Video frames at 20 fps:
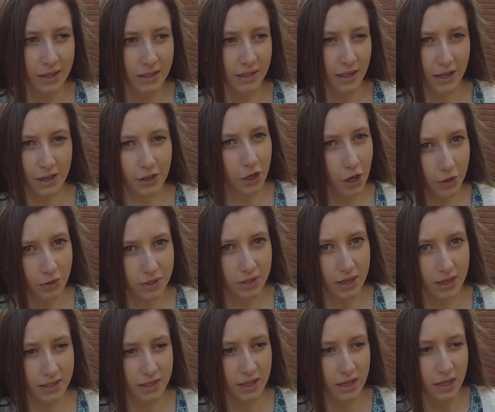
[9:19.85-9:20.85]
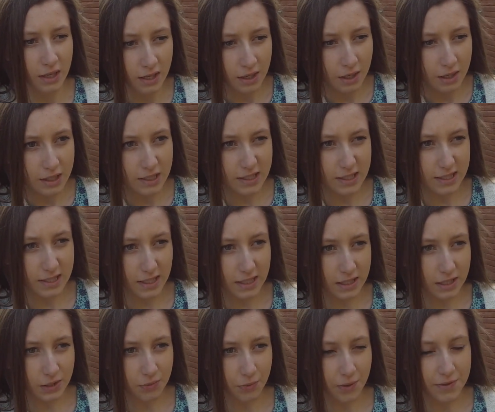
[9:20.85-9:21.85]
diagnosis.
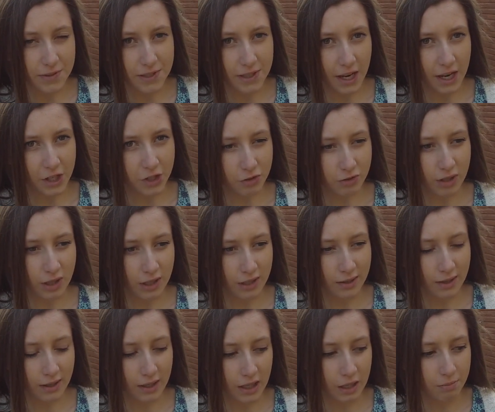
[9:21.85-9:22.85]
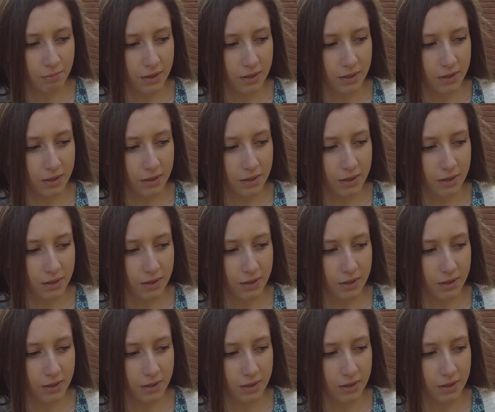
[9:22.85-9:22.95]
Since we've started treating our guinea